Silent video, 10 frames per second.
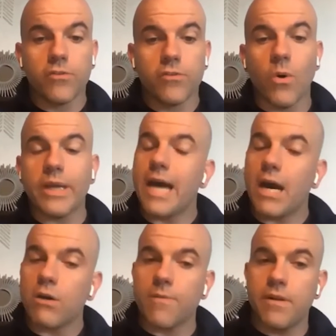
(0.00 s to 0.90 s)
So going
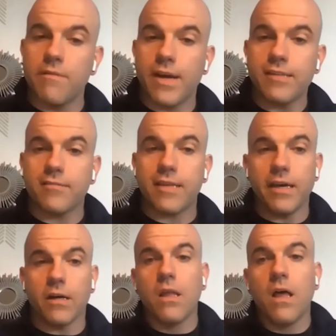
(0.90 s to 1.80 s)
down from the device
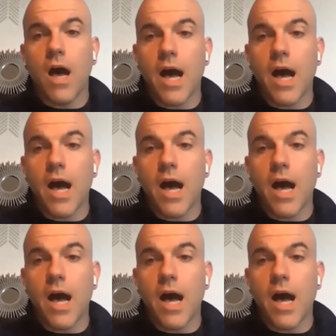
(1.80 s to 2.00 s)
scale,